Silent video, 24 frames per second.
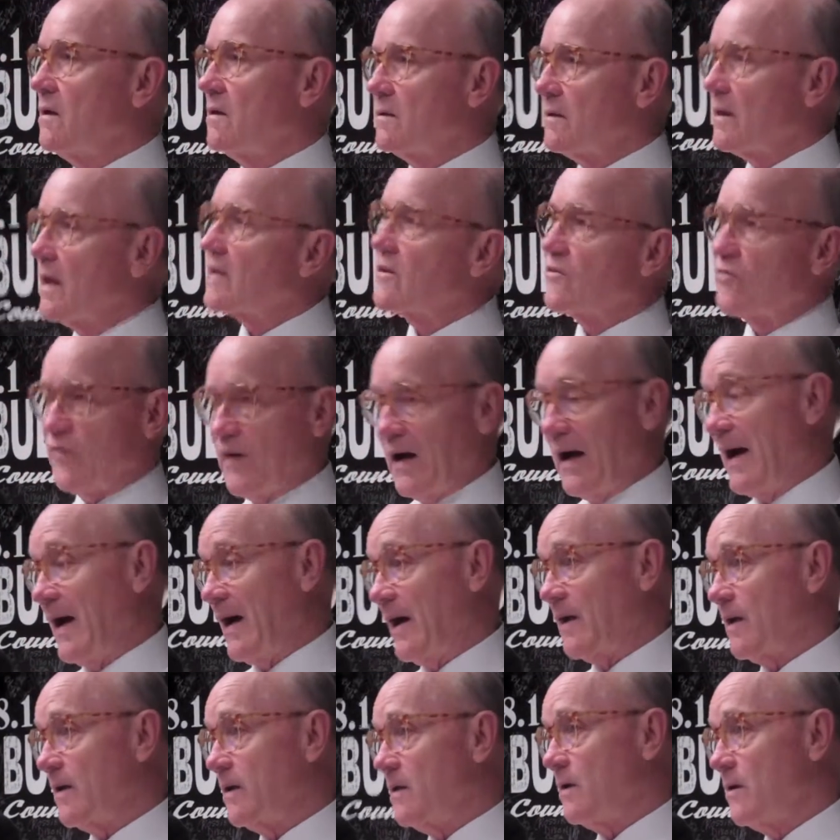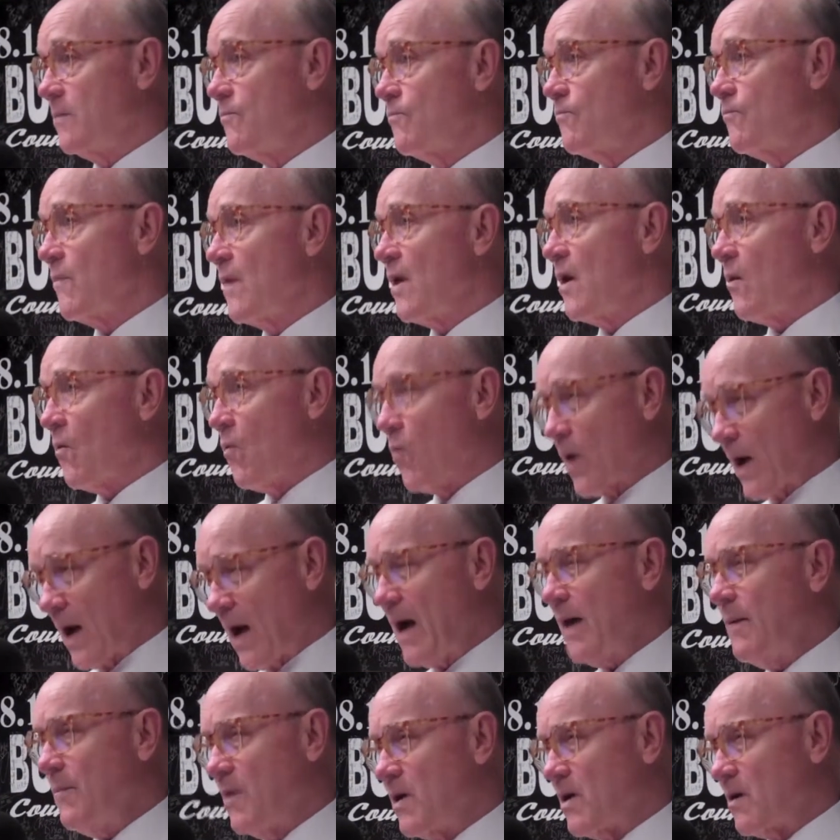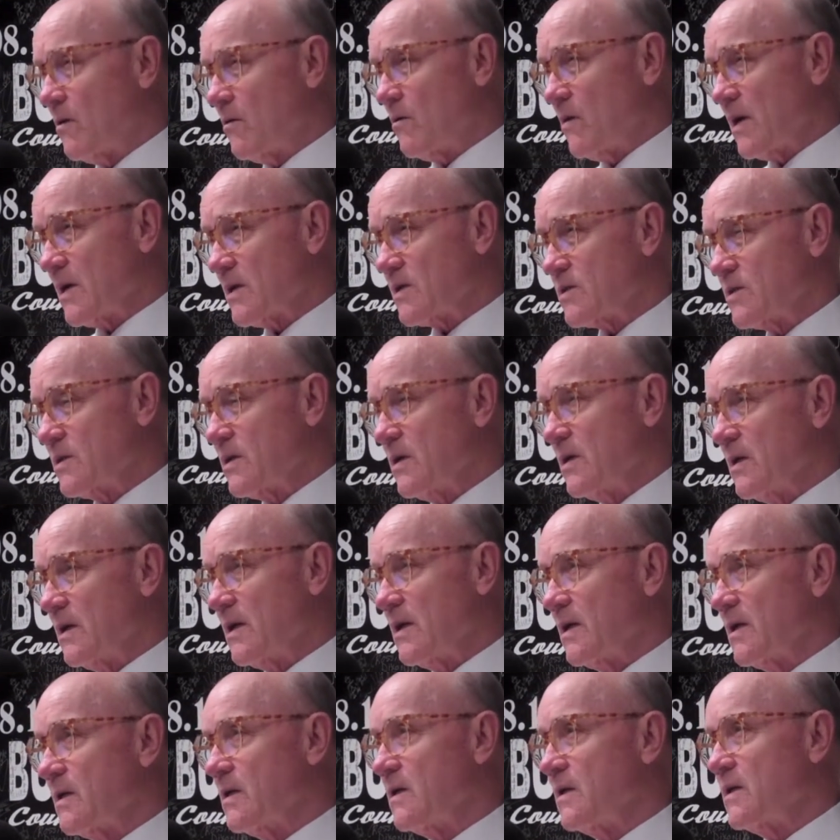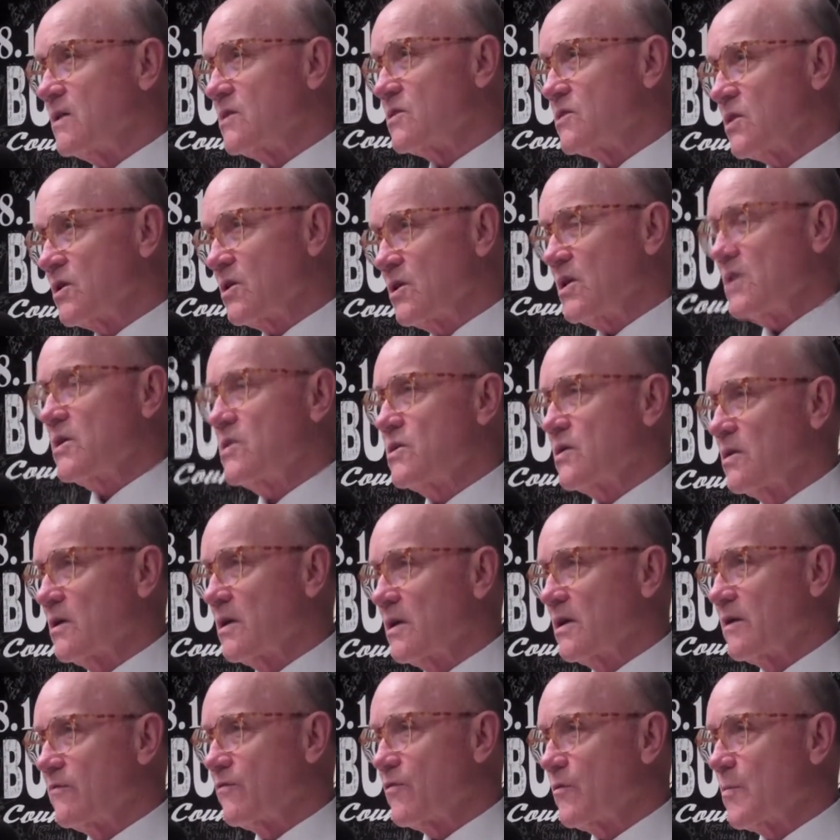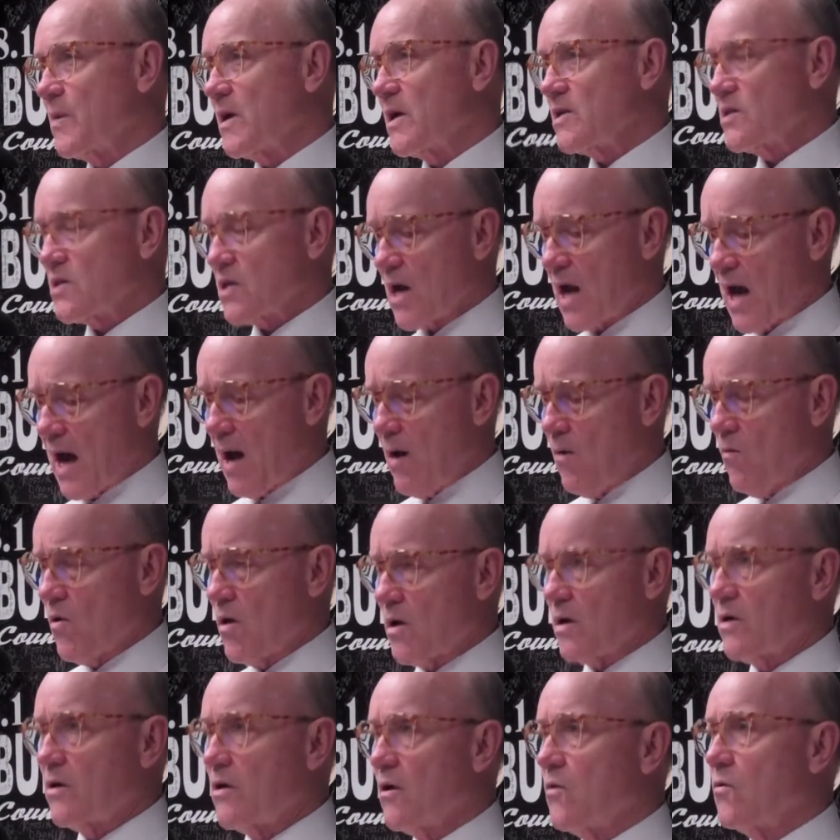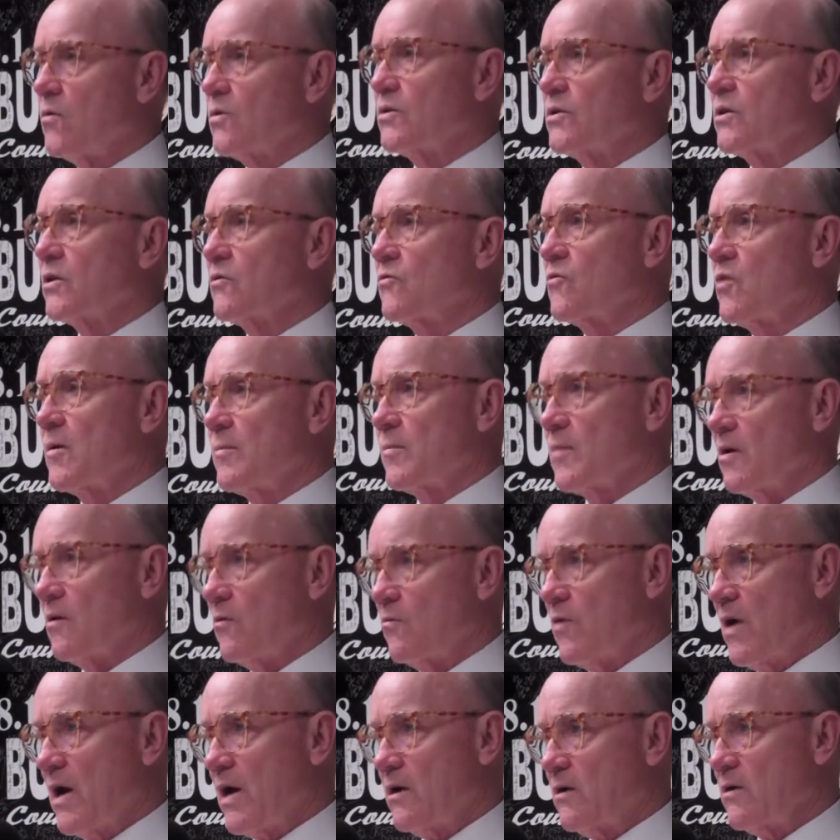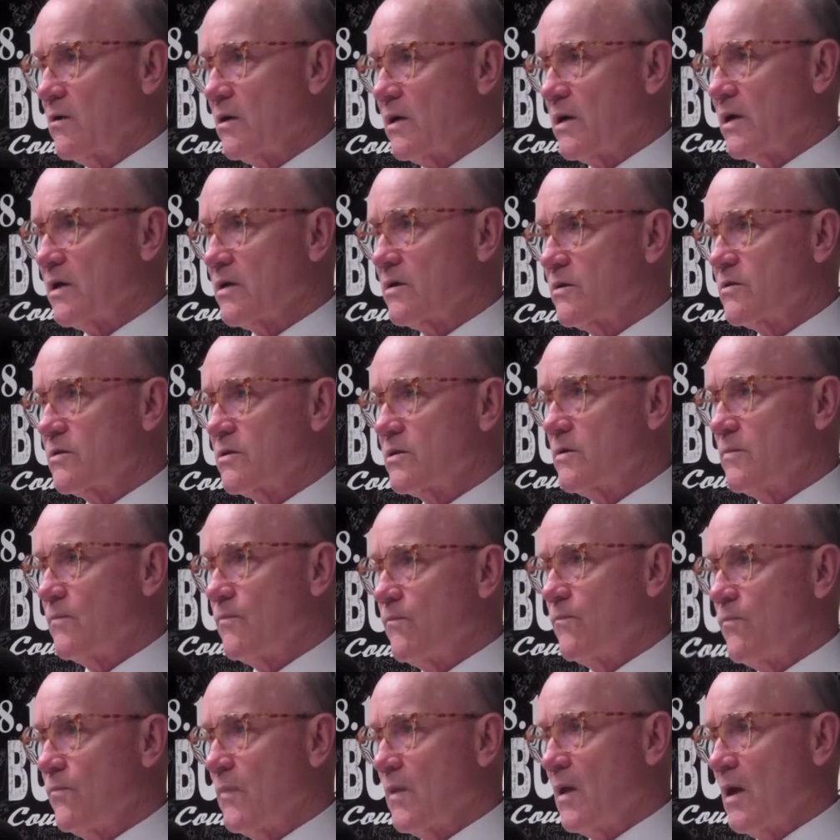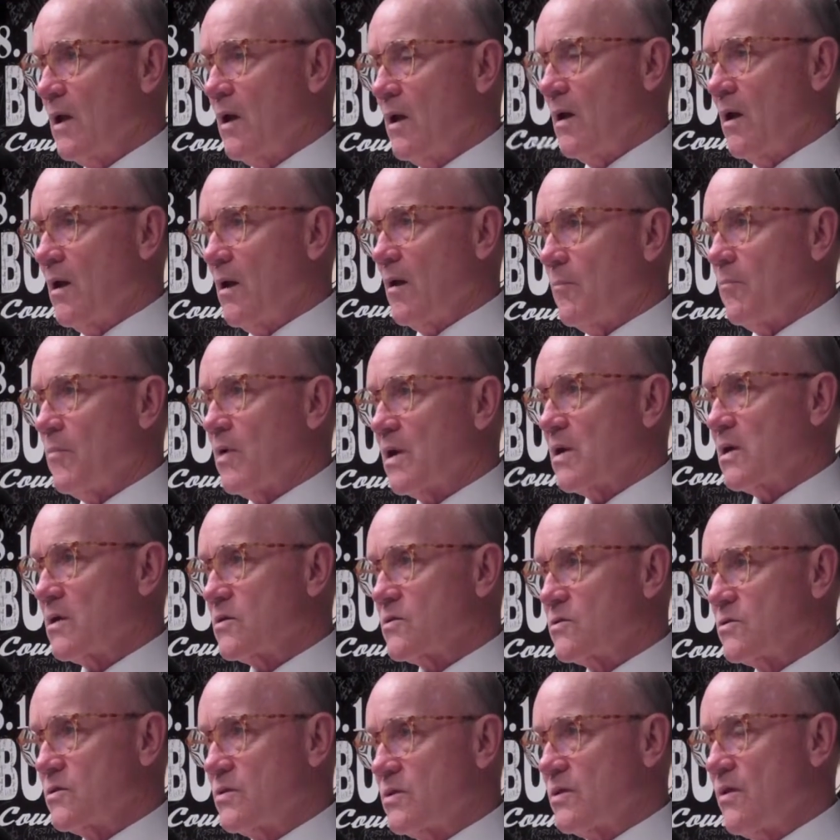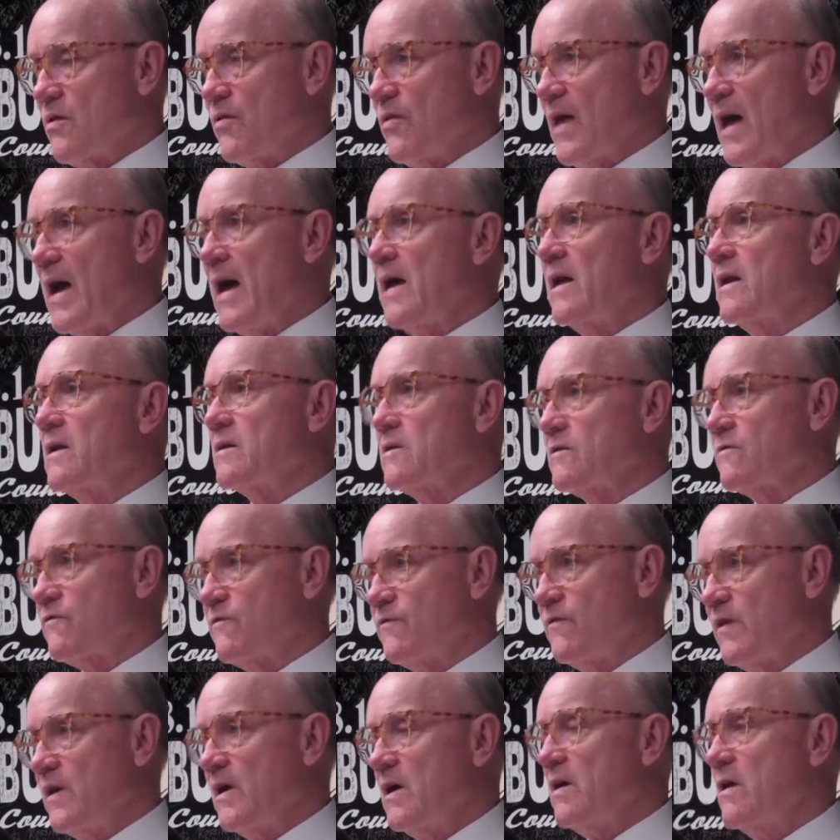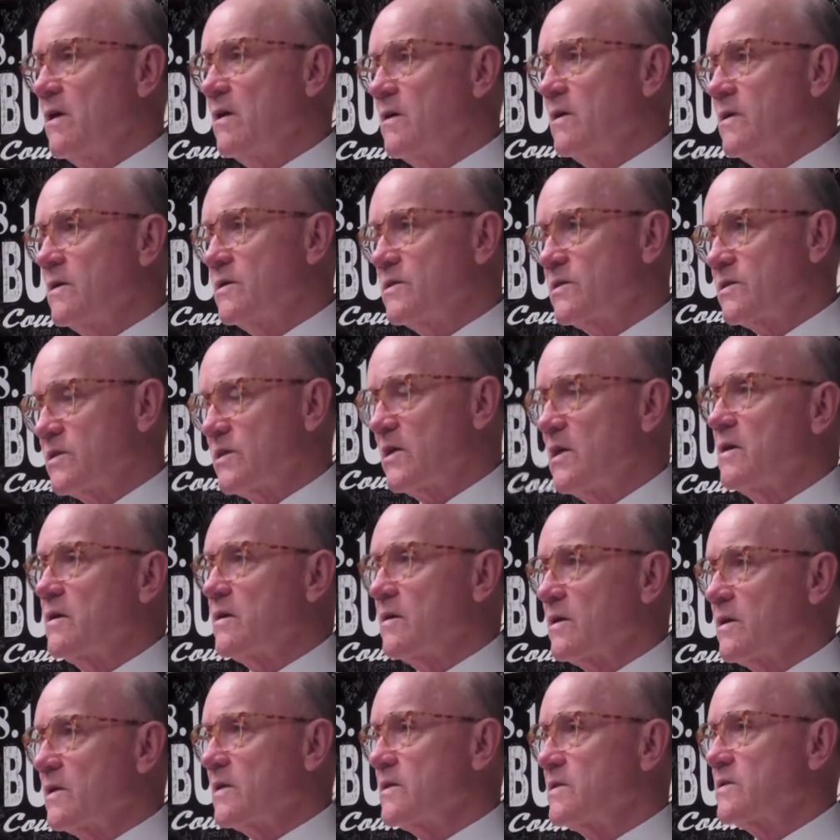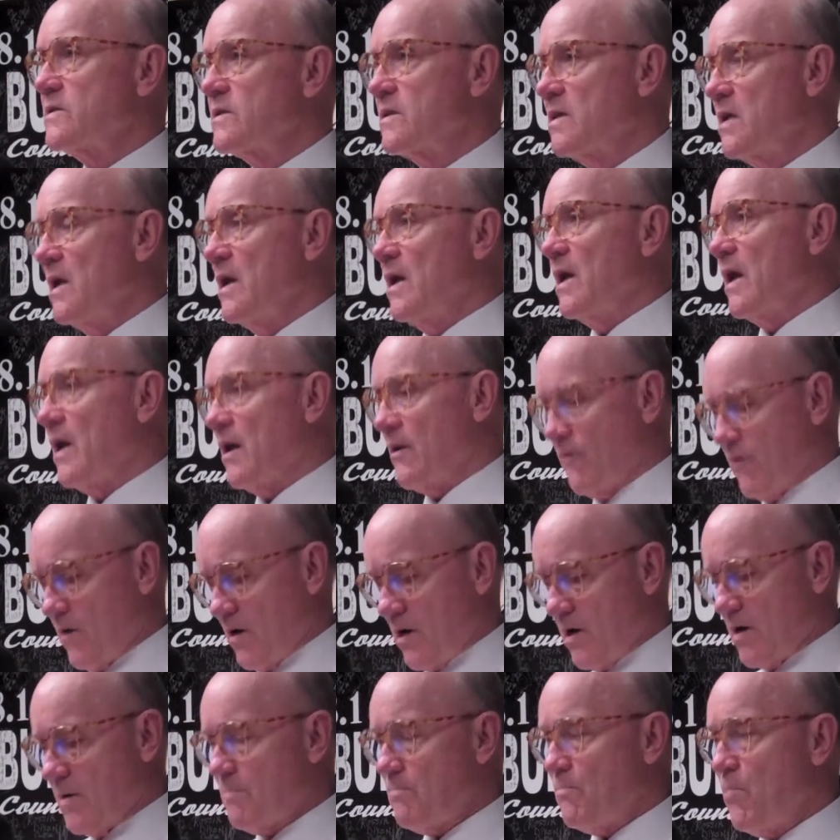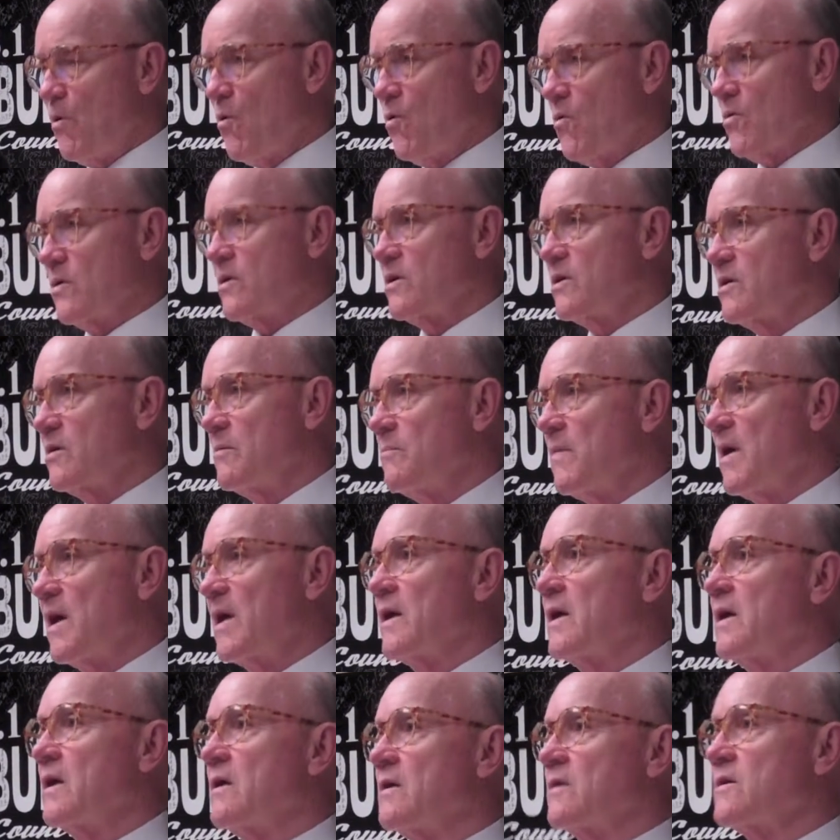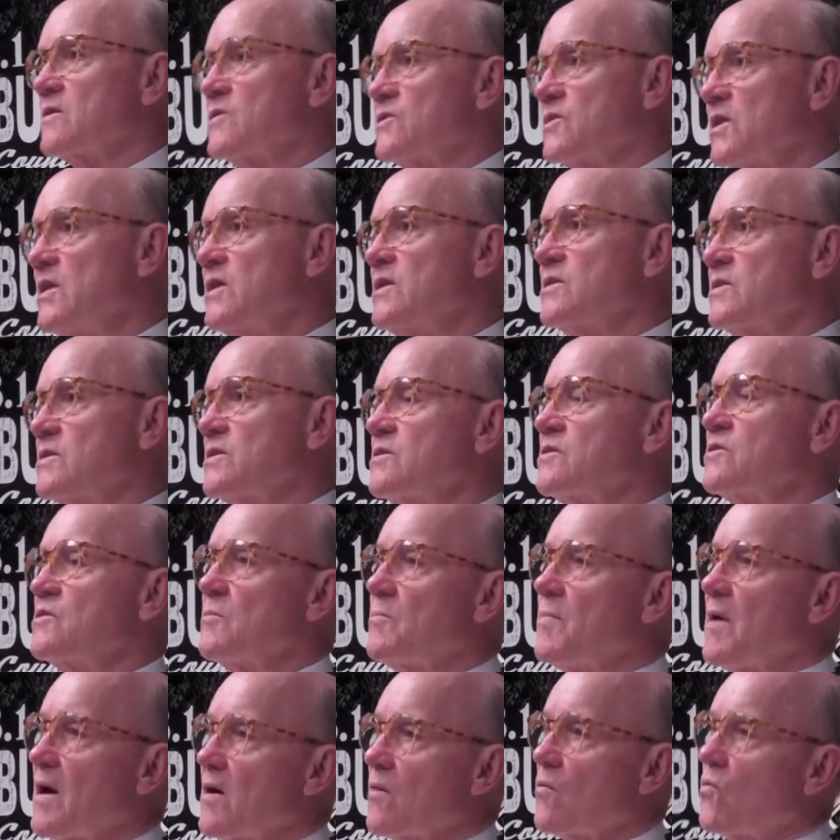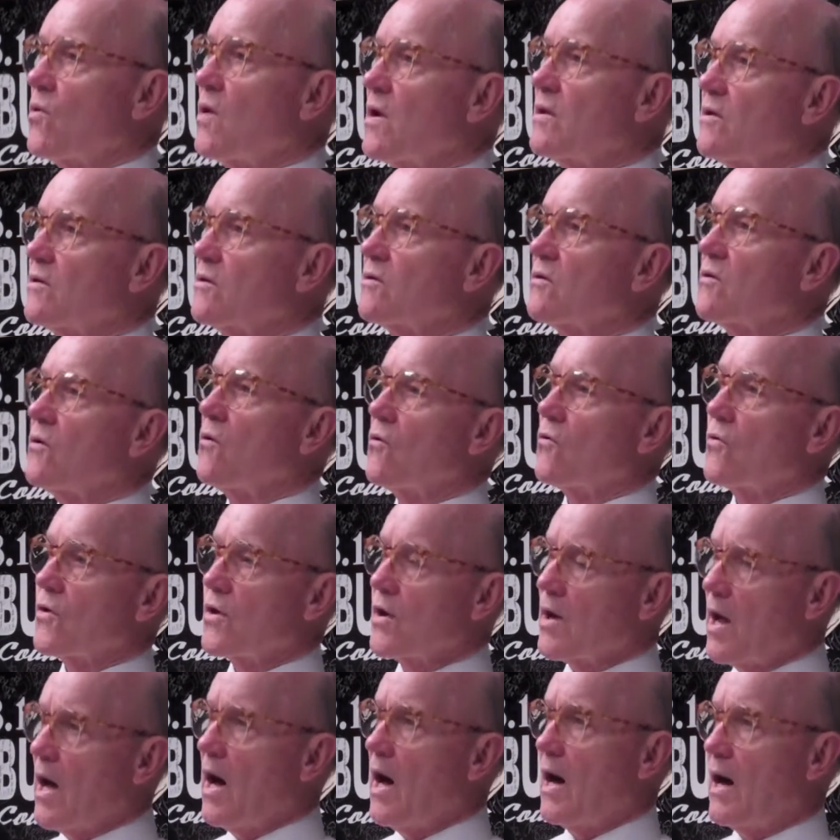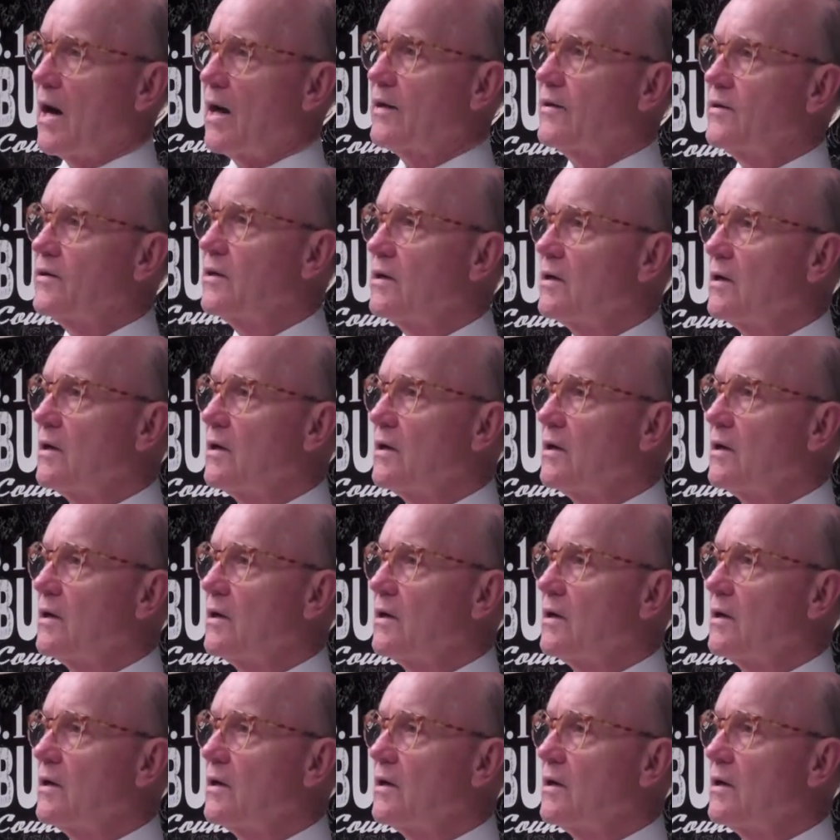That's fine. What I'm interested in is additional information. I want to know what their criminal record is, because that is very serious and very important to making decisions about whether or not